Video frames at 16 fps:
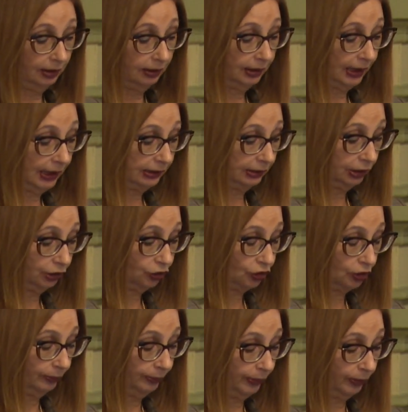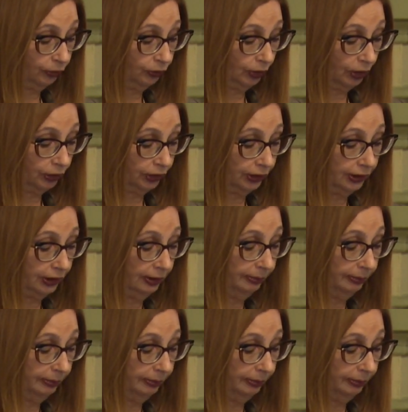guardianship authority,